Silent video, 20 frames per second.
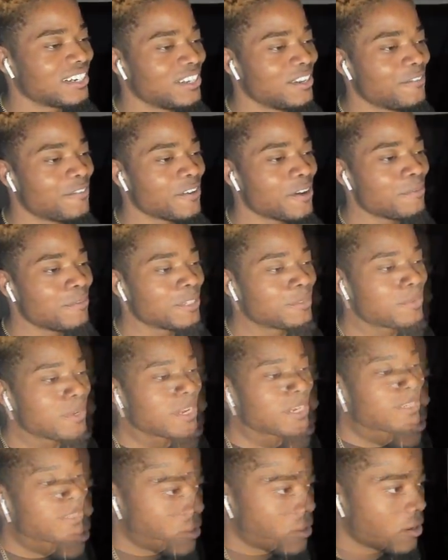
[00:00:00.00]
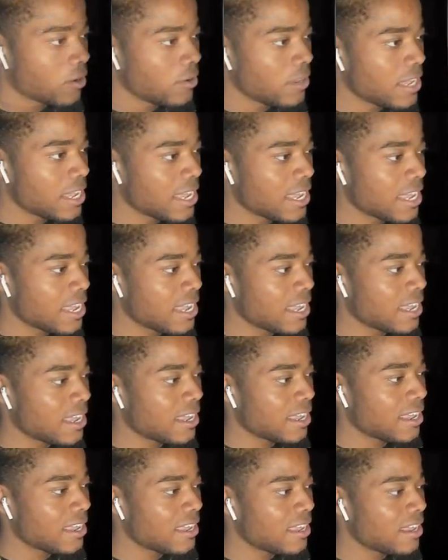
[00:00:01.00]
You feel me, Spectrum? Oh, yeah.
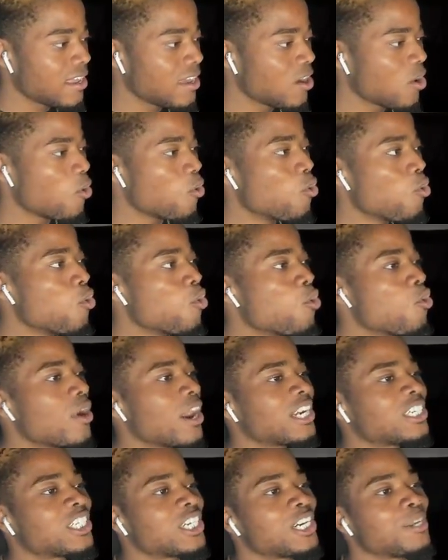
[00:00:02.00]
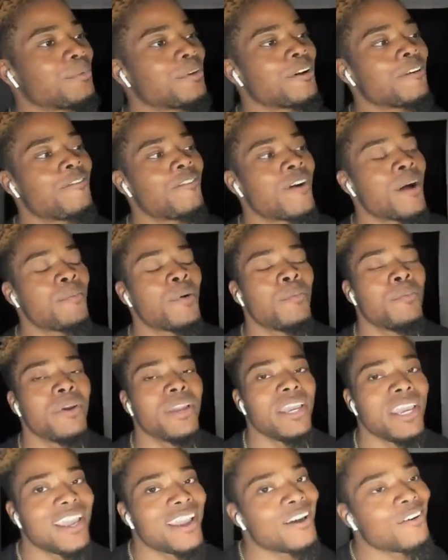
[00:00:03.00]
Oh, that should have been a fumble, but
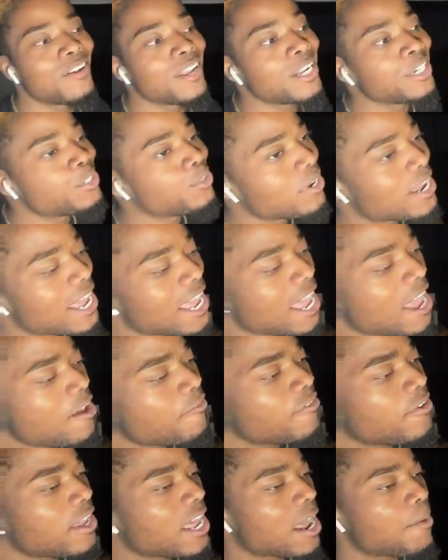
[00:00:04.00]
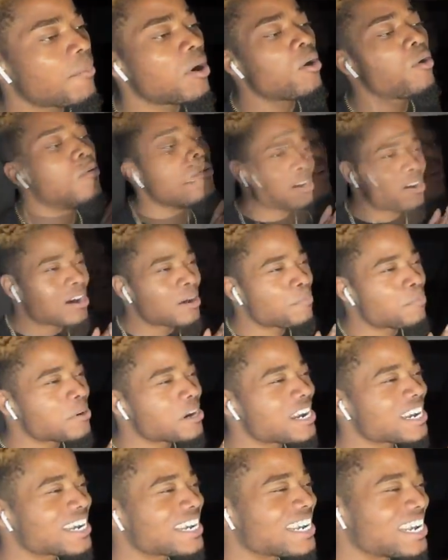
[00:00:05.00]
yeah, gonna let you have it. I'm on. I
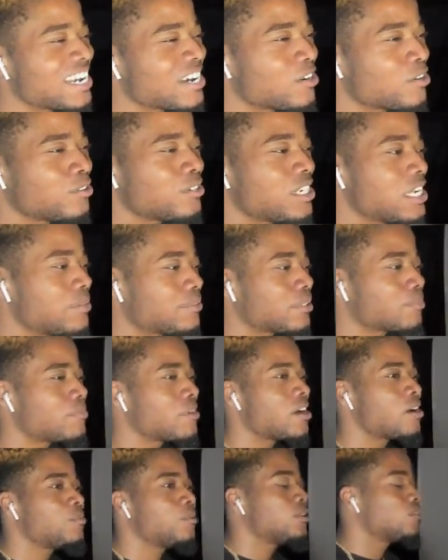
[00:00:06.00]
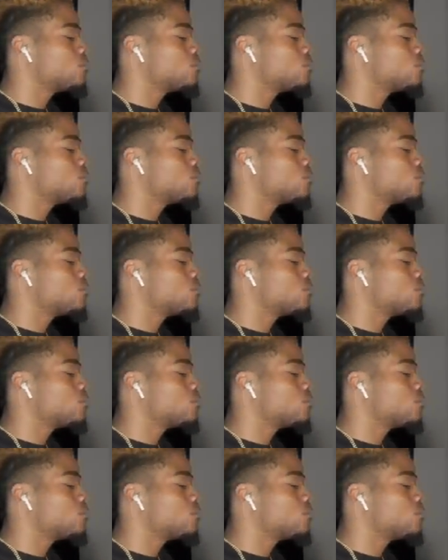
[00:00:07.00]
probably can't go deep somehow. We're